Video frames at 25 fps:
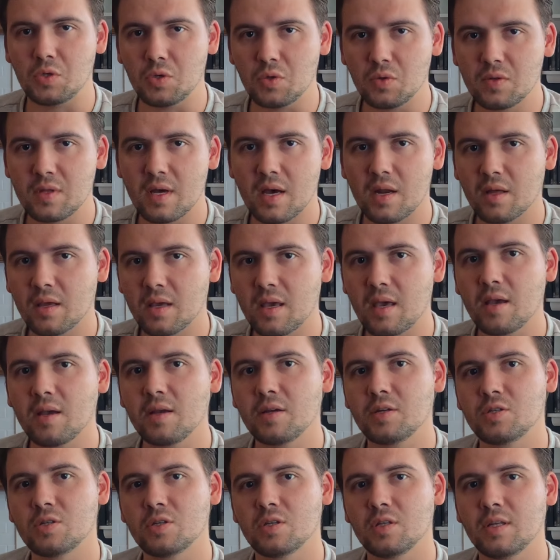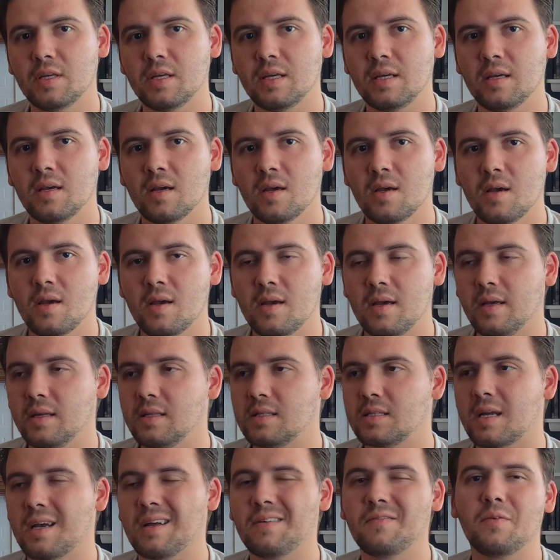do that occasionally.
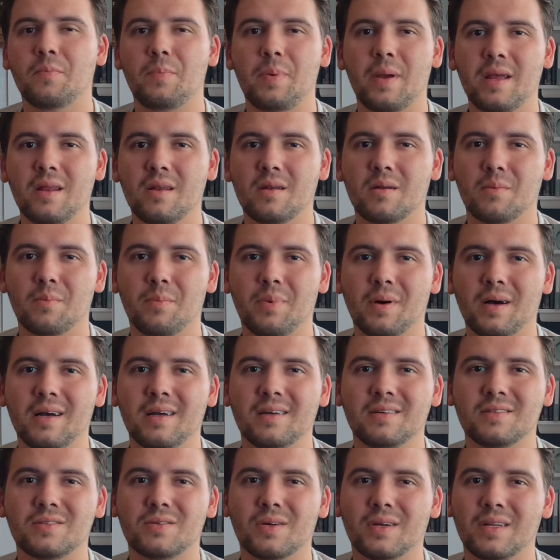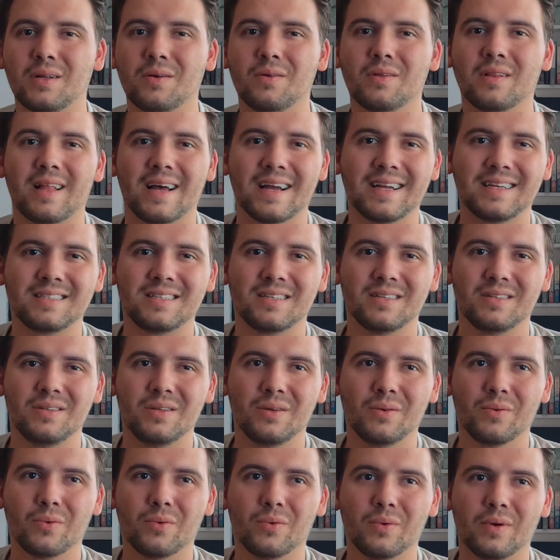It's kind of a pain in the butt, so I don't like to
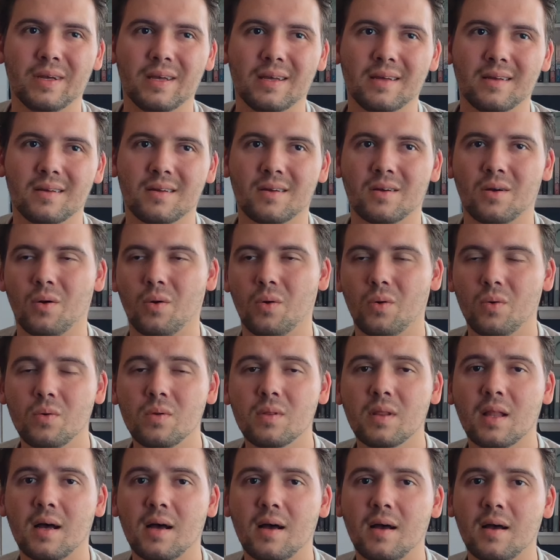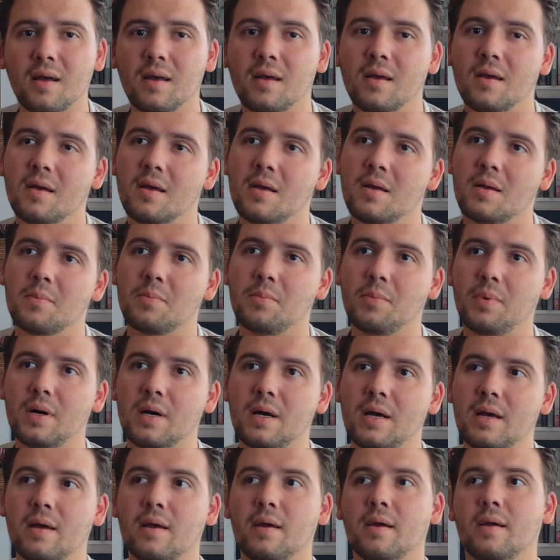do it a whole lot,
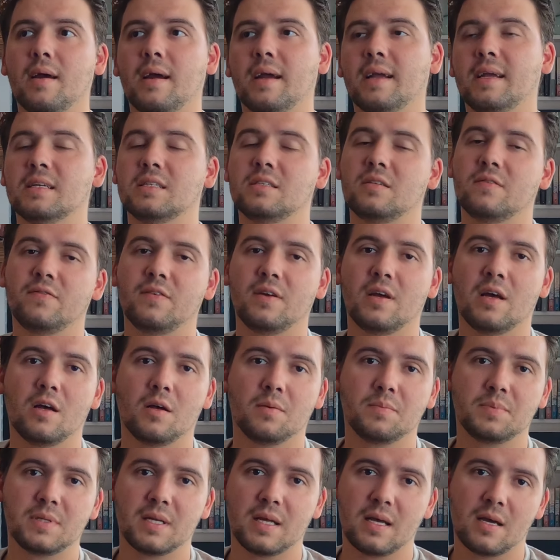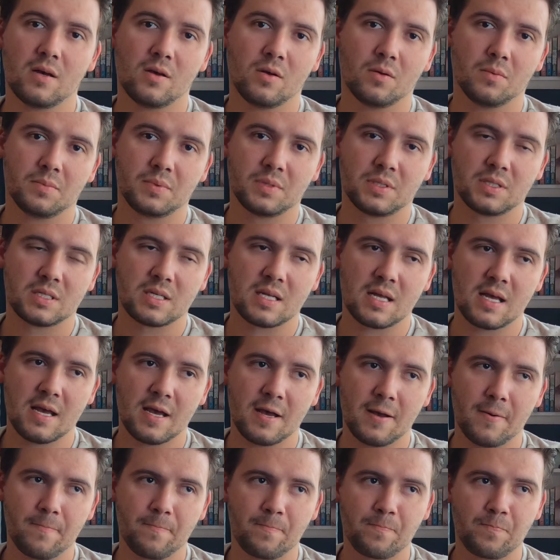but I guess if it helps, it helps.
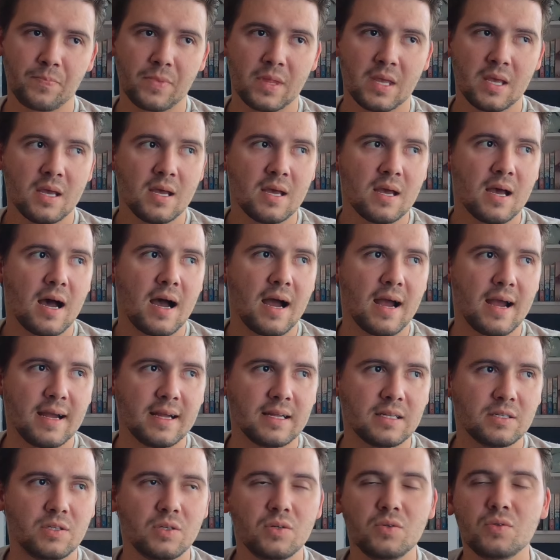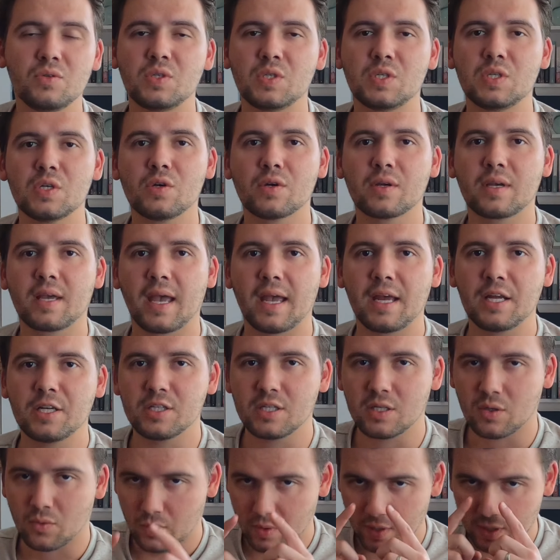I do still
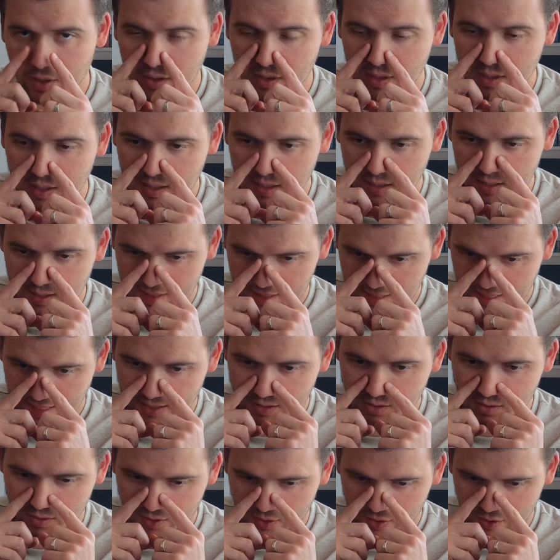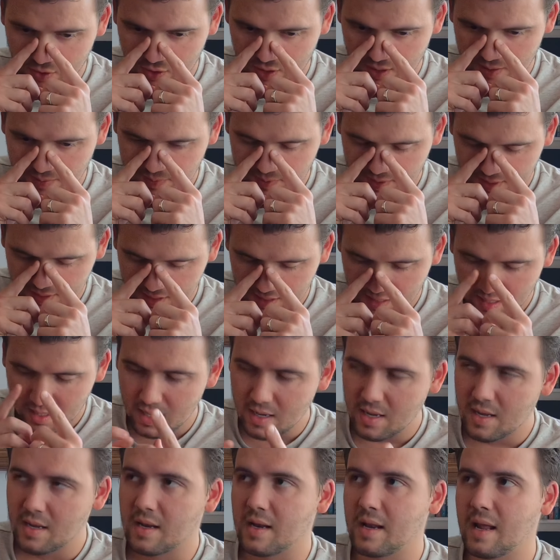occasionally wear the nasal strips.
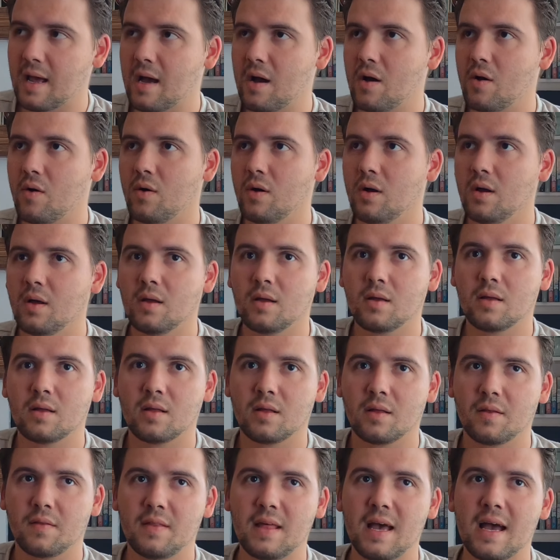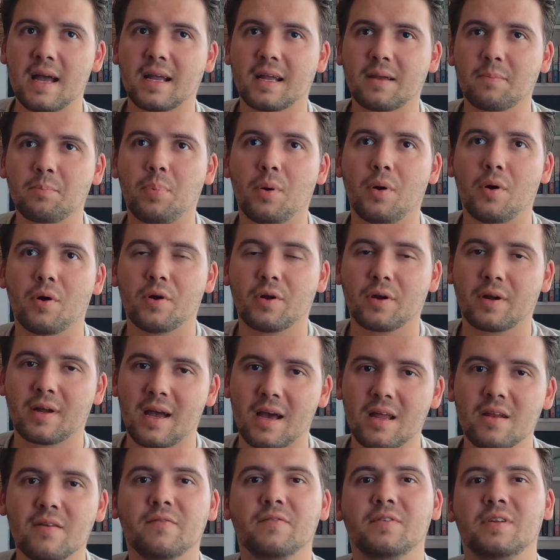Now, that part
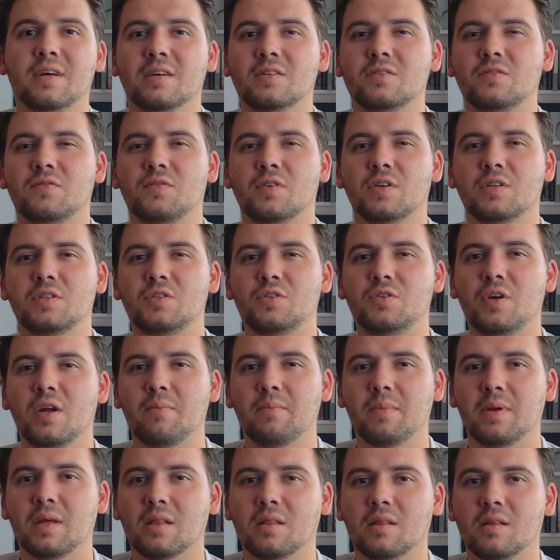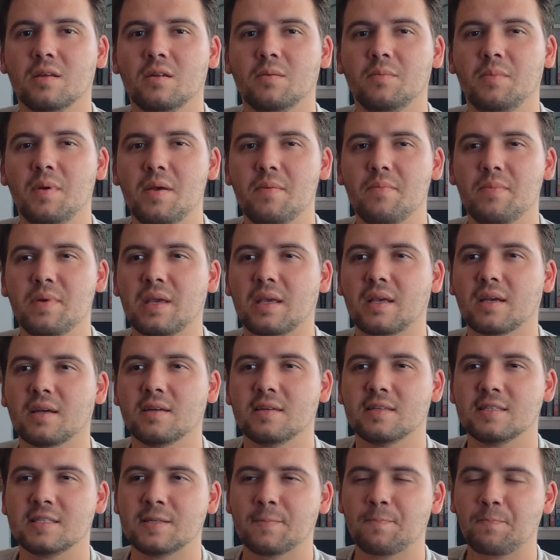kind of does frustrate me a little bit
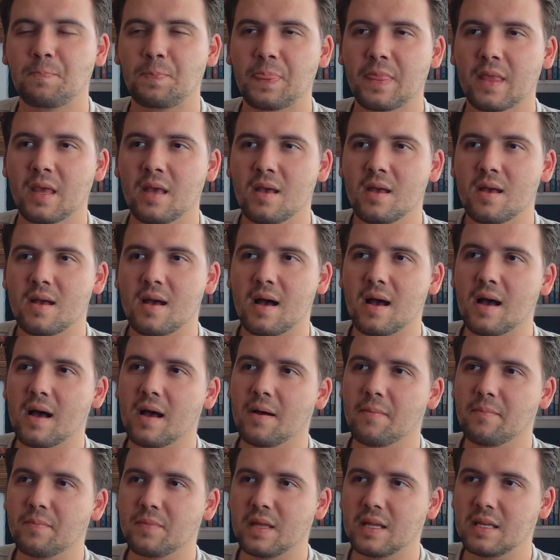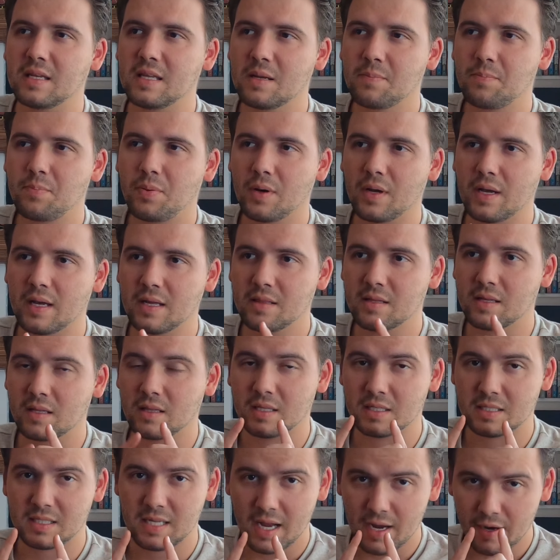because they did put in the
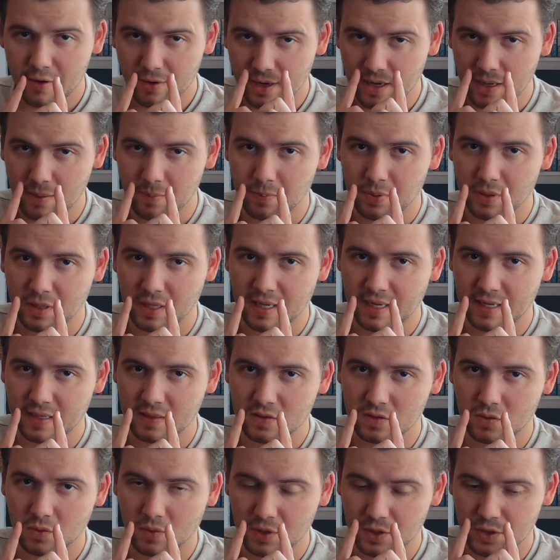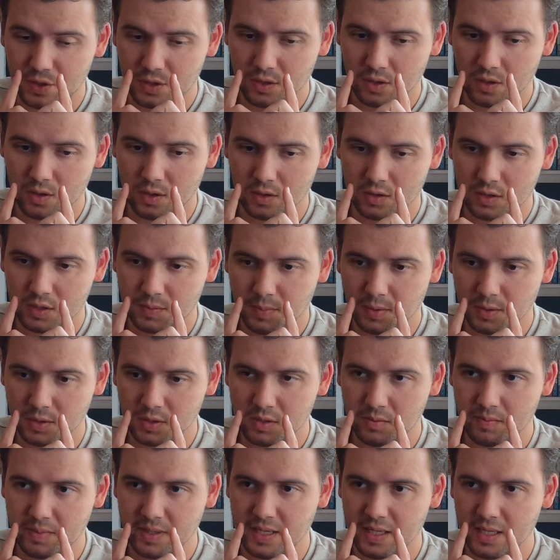Latera implants, which are
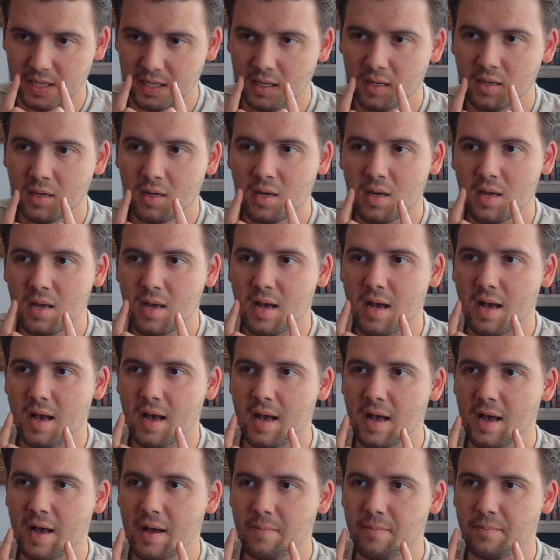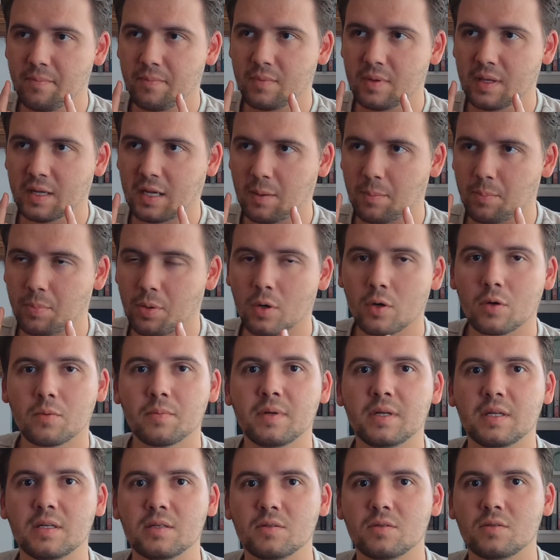supposed to be like a
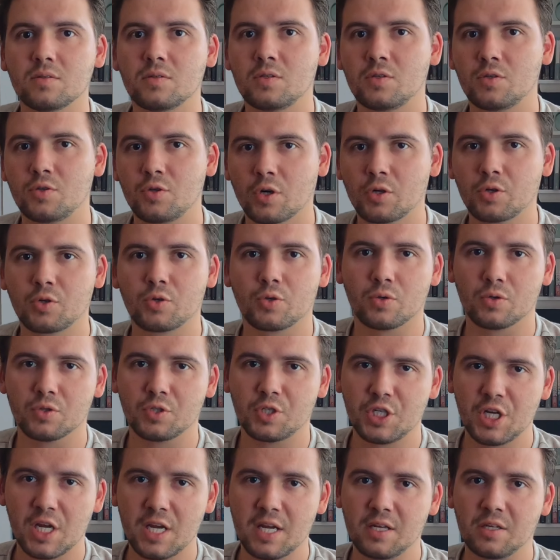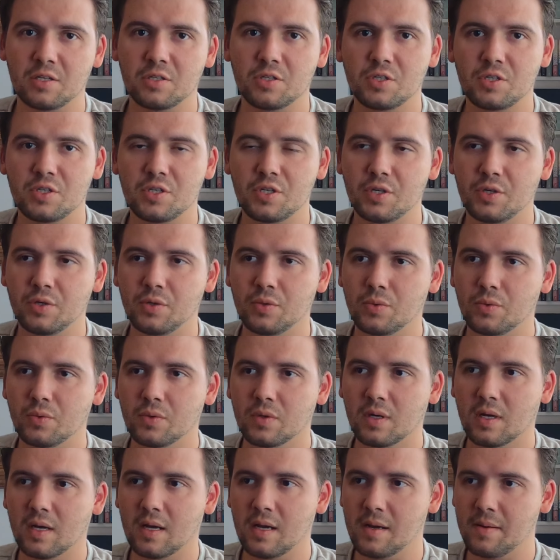permanent structural change
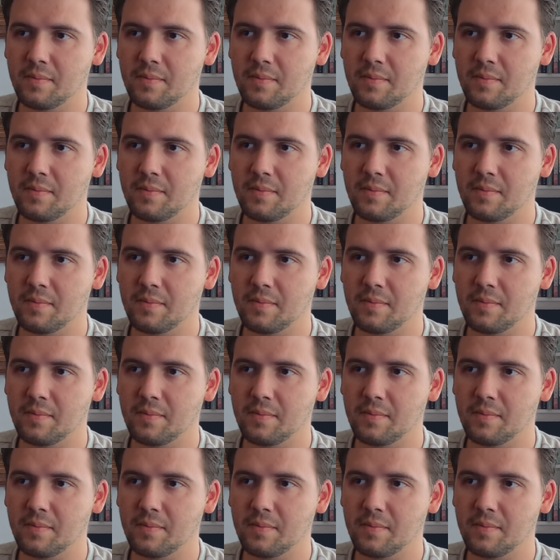to